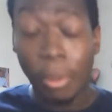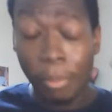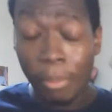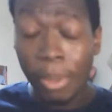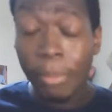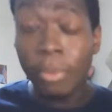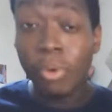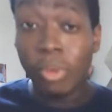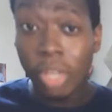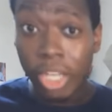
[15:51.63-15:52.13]

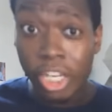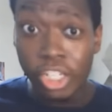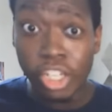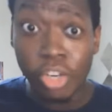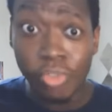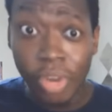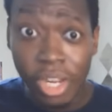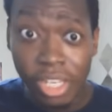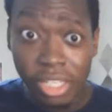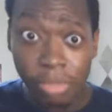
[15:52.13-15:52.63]
People will look at your
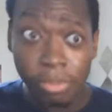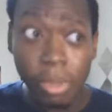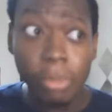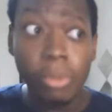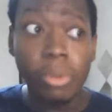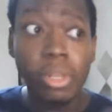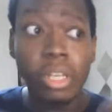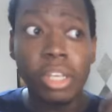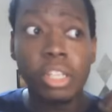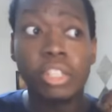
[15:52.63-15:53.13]
race. People
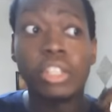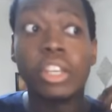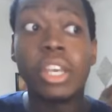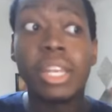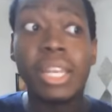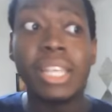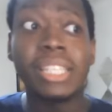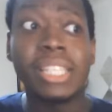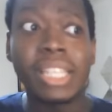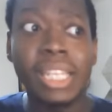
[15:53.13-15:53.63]
will look at your
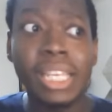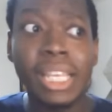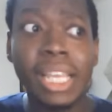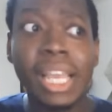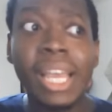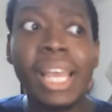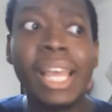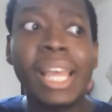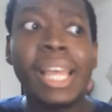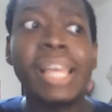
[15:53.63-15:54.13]
ethnicity
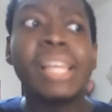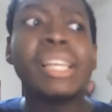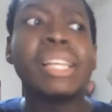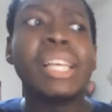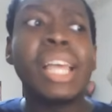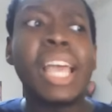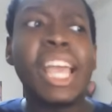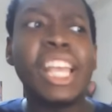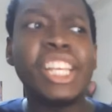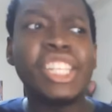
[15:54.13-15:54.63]

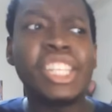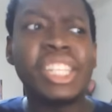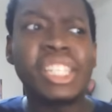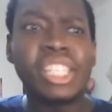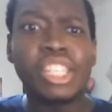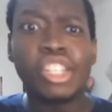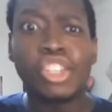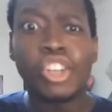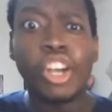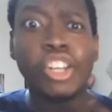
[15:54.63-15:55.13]
and
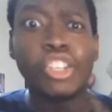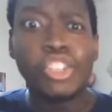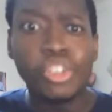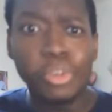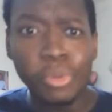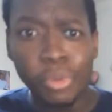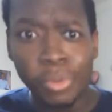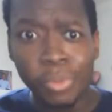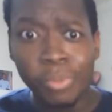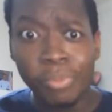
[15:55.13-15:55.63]
just judge
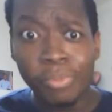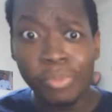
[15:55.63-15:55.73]
you